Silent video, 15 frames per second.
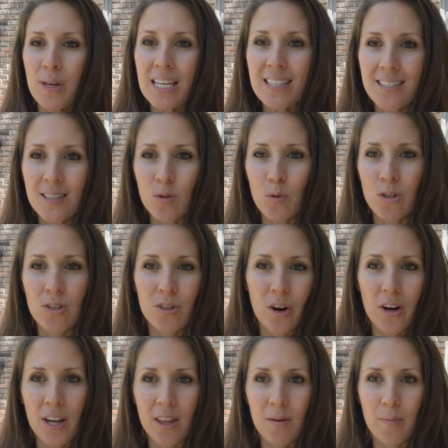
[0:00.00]
pieces were
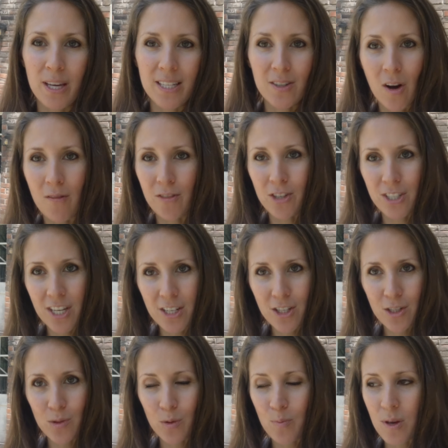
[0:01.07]
starting the best
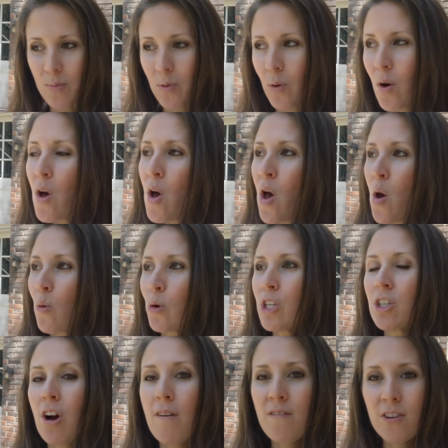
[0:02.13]
conversations with people,
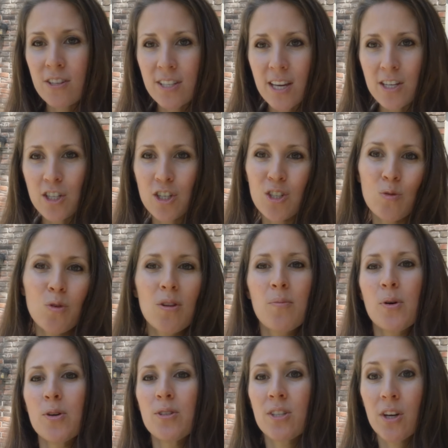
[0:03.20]
which conversations were
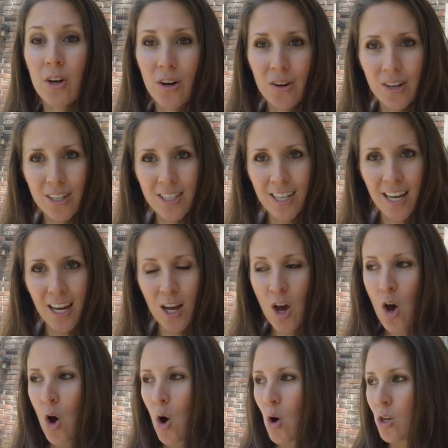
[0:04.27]
the most
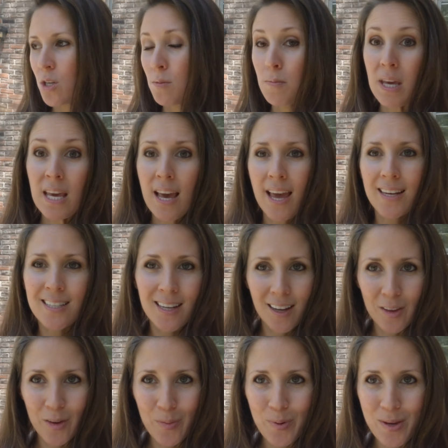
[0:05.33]
encouraging to me and to
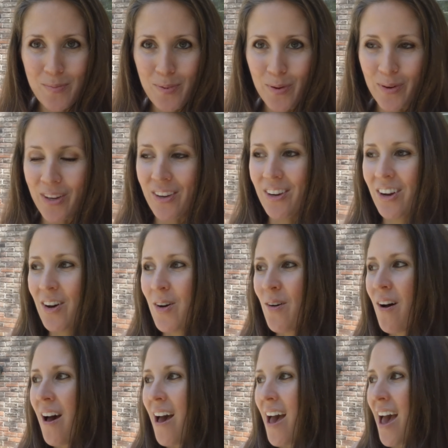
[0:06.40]
other people, you
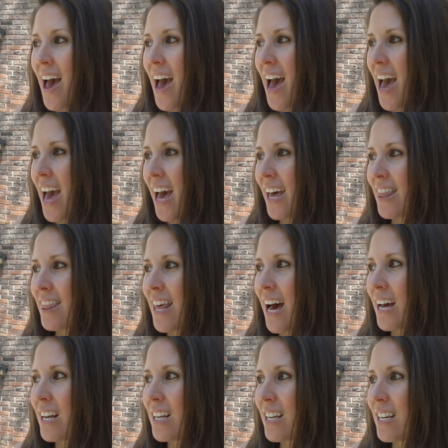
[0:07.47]
know, and
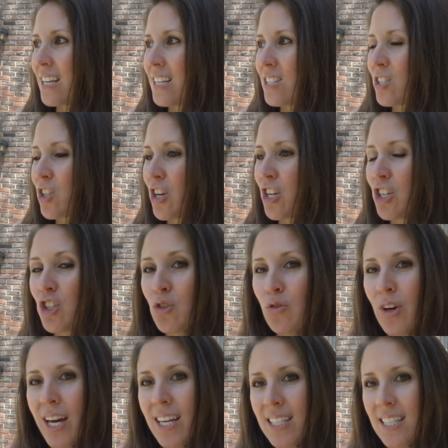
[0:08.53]
that started
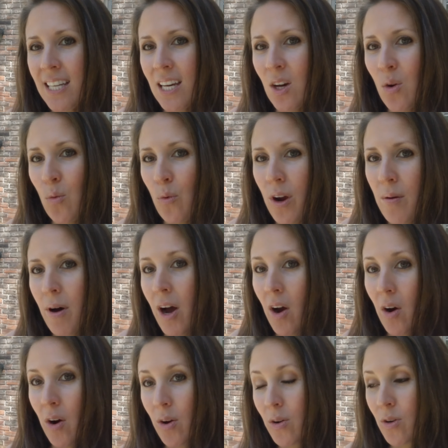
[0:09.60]
directing where my
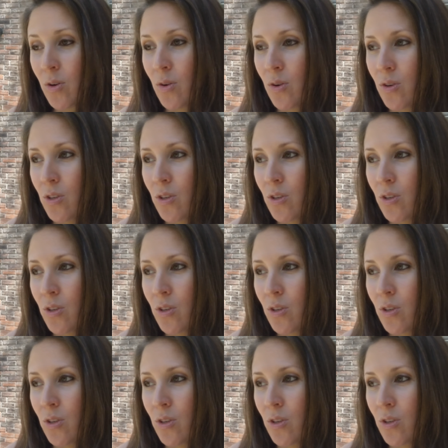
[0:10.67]
art